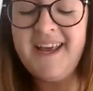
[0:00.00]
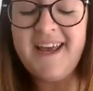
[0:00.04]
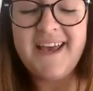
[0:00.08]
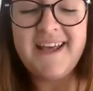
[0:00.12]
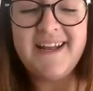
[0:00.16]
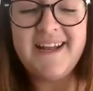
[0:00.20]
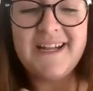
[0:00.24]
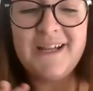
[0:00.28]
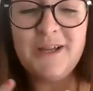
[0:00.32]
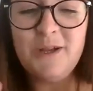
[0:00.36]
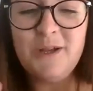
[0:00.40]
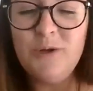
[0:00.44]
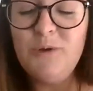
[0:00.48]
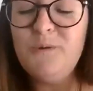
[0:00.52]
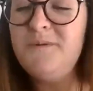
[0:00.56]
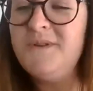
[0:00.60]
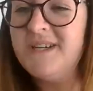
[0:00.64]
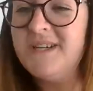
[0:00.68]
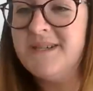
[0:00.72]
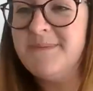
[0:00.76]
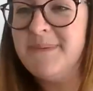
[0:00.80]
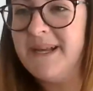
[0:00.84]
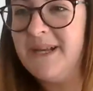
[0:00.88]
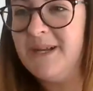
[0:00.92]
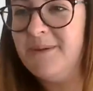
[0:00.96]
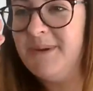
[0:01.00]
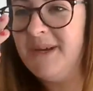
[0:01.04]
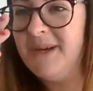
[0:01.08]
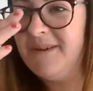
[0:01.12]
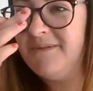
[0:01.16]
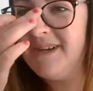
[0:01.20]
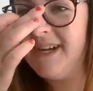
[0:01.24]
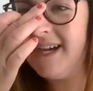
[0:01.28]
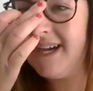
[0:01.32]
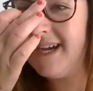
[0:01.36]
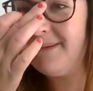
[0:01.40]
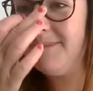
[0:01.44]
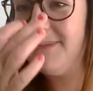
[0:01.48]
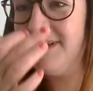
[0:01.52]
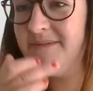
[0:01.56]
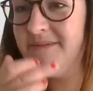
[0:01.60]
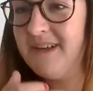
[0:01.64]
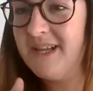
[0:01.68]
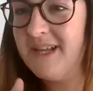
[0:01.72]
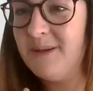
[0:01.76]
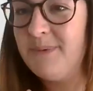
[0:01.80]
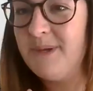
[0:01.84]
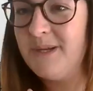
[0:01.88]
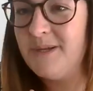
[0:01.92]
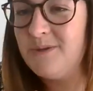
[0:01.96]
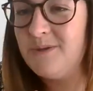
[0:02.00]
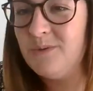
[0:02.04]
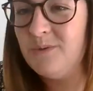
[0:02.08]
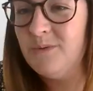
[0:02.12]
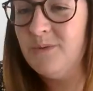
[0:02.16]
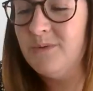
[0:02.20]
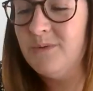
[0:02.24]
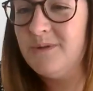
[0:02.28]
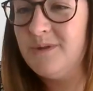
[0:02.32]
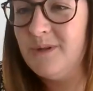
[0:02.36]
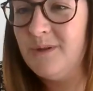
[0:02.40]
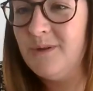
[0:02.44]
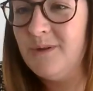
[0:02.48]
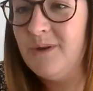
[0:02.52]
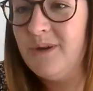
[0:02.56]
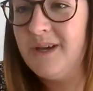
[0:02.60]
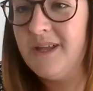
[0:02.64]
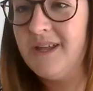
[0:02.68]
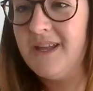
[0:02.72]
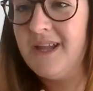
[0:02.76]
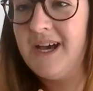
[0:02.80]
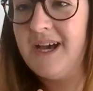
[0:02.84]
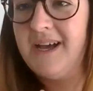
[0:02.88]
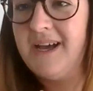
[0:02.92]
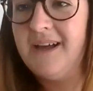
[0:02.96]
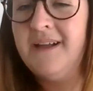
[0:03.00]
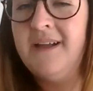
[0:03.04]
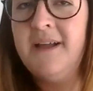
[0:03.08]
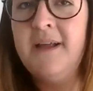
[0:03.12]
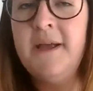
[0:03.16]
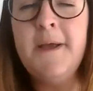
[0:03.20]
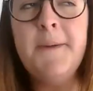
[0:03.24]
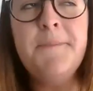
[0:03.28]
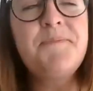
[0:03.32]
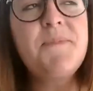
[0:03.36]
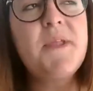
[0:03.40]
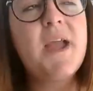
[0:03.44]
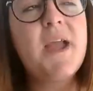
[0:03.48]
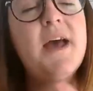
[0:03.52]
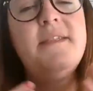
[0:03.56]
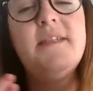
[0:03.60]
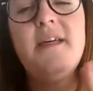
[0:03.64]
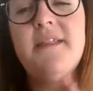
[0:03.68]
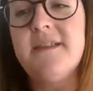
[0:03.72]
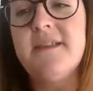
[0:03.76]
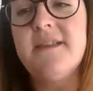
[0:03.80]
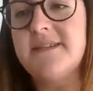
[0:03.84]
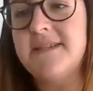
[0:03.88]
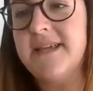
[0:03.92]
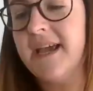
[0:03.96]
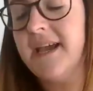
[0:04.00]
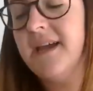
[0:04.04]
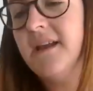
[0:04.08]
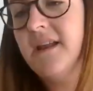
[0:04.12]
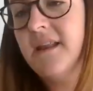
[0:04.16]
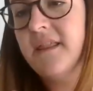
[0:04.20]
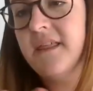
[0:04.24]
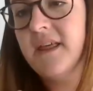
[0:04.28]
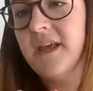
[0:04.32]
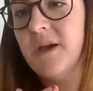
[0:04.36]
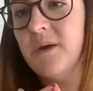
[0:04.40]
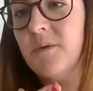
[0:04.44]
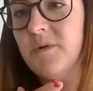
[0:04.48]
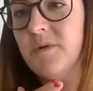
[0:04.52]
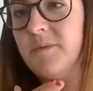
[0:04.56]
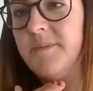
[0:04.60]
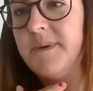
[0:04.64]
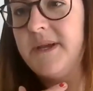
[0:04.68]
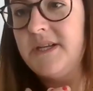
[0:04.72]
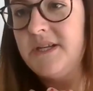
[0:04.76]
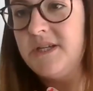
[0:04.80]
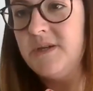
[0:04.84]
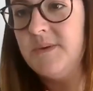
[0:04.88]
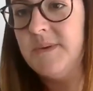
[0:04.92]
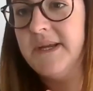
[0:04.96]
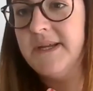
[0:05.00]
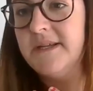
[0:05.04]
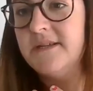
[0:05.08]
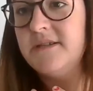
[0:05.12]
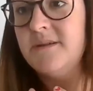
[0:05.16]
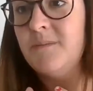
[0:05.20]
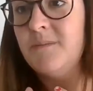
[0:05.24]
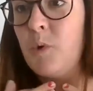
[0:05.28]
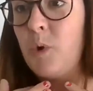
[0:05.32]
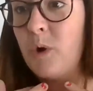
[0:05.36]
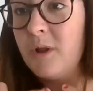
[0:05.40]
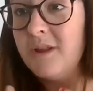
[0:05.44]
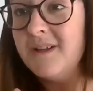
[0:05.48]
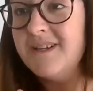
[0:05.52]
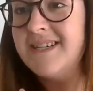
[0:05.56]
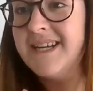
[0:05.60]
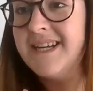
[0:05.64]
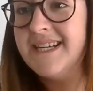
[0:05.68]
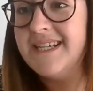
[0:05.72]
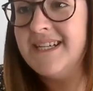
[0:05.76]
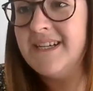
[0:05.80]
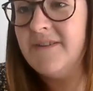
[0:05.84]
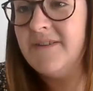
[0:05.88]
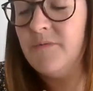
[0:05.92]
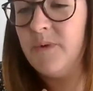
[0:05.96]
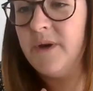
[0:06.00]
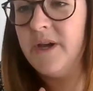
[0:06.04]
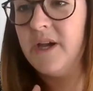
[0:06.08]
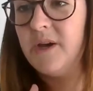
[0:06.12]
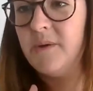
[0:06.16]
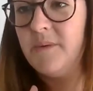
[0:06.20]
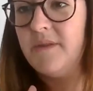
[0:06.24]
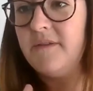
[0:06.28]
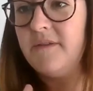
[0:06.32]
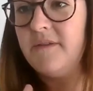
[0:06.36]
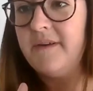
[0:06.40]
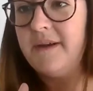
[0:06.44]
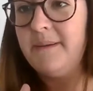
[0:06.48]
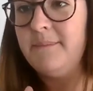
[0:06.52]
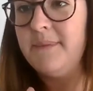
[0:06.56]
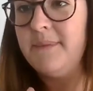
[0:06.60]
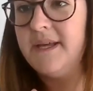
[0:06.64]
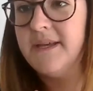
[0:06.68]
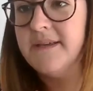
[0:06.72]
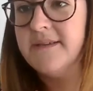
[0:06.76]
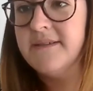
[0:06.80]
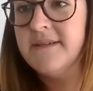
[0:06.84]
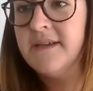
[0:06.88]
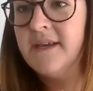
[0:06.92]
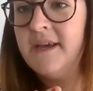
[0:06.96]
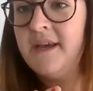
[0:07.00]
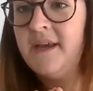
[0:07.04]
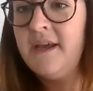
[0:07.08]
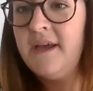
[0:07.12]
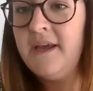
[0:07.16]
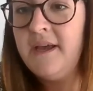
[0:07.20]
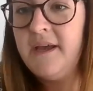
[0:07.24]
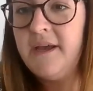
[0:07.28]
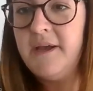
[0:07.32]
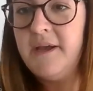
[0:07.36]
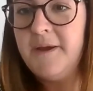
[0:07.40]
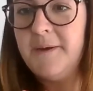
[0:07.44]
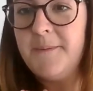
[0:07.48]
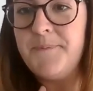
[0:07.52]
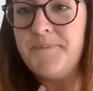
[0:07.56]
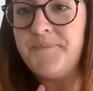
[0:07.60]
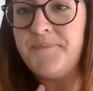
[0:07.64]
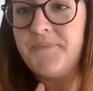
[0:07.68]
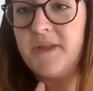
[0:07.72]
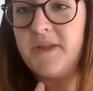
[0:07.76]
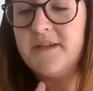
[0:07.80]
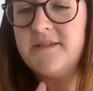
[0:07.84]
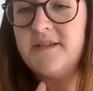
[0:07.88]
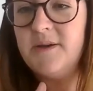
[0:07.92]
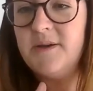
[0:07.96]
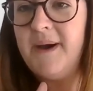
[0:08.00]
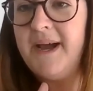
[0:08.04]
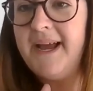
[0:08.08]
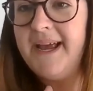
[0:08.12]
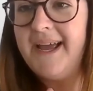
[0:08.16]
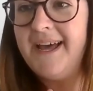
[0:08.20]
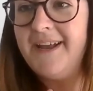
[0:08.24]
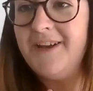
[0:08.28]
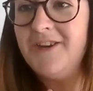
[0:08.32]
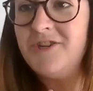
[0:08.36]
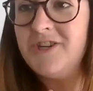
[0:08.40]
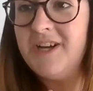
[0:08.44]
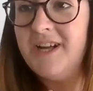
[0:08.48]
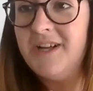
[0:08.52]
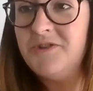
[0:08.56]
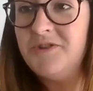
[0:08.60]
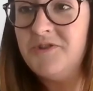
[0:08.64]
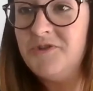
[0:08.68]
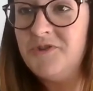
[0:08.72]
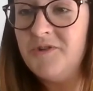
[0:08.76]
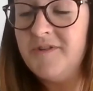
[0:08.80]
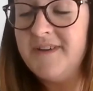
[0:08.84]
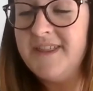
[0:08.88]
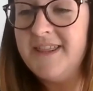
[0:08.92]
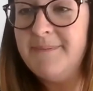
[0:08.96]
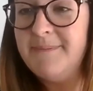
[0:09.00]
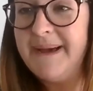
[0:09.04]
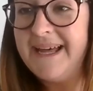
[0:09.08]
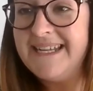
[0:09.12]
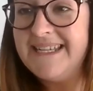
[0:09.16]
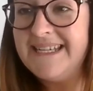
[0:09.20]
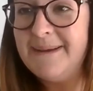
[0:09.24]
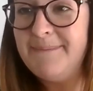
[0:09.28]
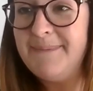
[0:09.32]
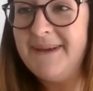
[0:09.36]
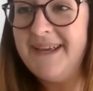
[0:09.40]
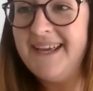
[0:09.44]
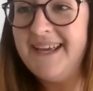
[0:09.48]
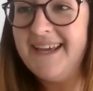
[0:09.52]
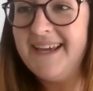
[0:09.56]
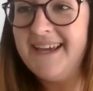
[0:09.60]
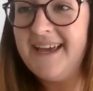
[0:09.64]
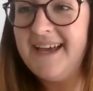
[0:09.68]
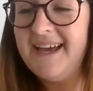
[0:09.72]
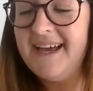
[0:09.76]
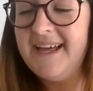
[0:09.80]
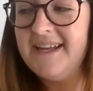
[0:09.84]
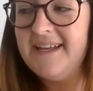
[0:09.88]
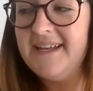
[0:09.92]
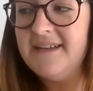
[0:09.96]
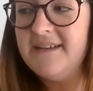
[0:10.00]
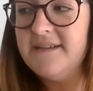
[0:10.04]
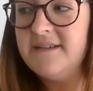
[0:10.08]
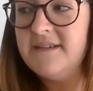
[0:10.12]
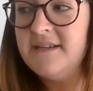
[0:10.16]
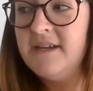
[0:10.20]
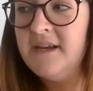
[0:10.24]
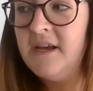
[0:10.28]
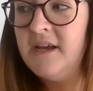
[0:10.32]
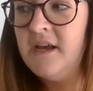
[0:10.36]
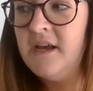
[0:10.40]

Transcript: And I'd love to spend a bit of time developing tools to look at that. And then the second thing would be doing some qualitative work with families. Um, so I had a child during the pandemic and